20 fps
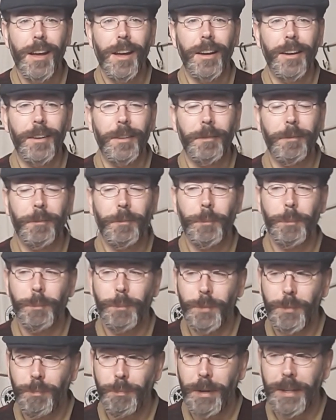Um,
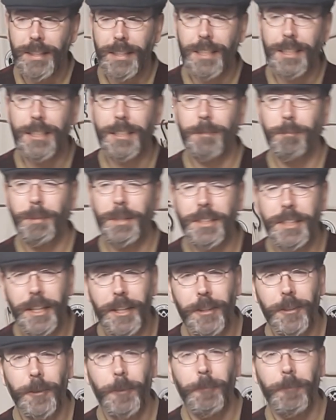but this
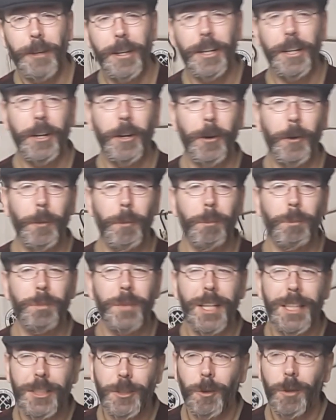particular video
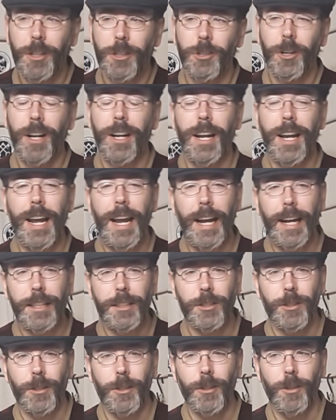is going to try to
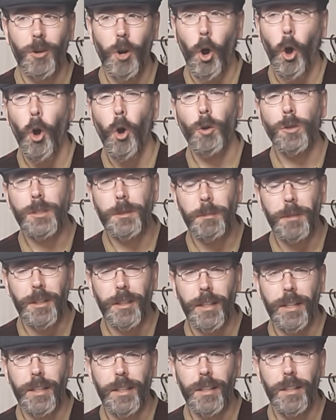answer
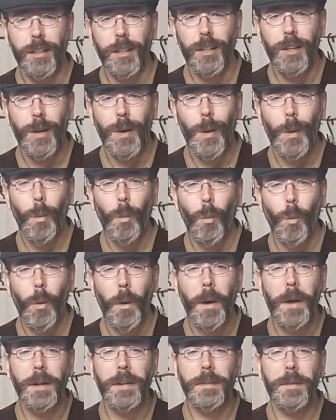ultimately
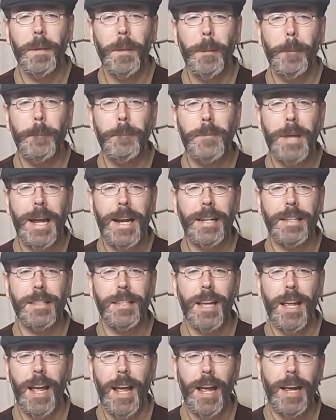what
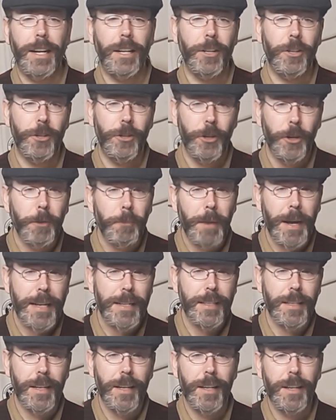makes a good
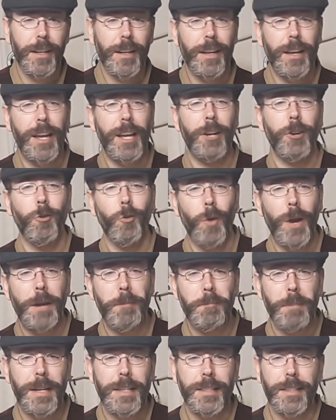mess kit, a
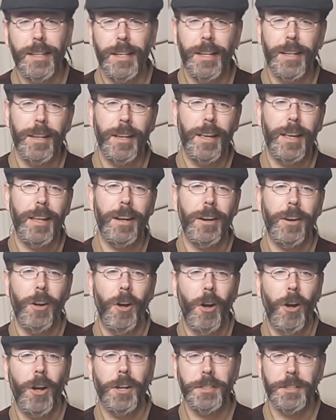great mess kit, and an
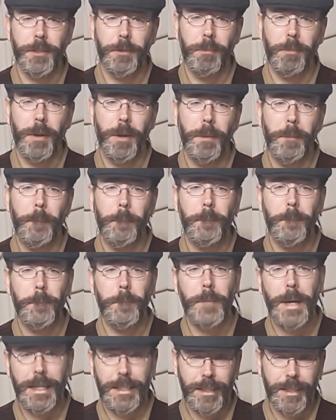awesome
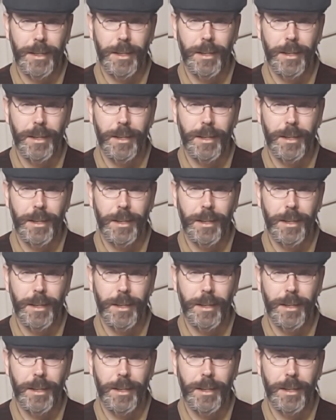mess